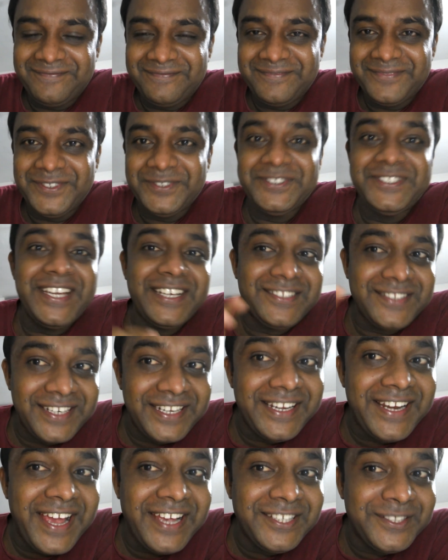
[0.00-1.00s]
You just
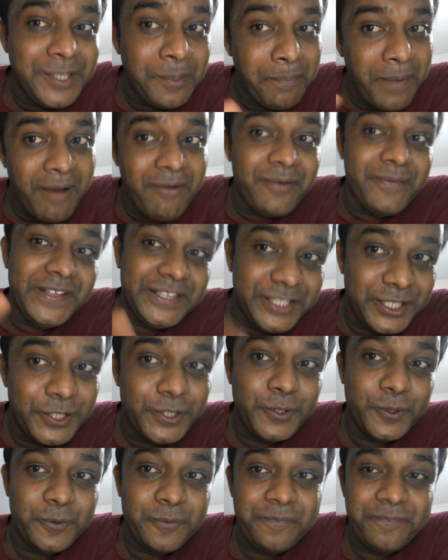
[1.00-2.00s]
realize the power within
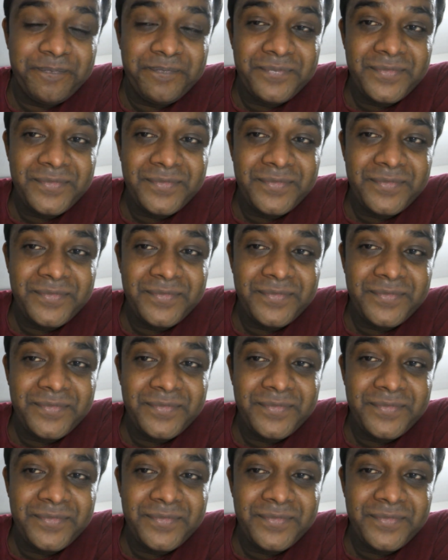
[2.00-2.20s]
you.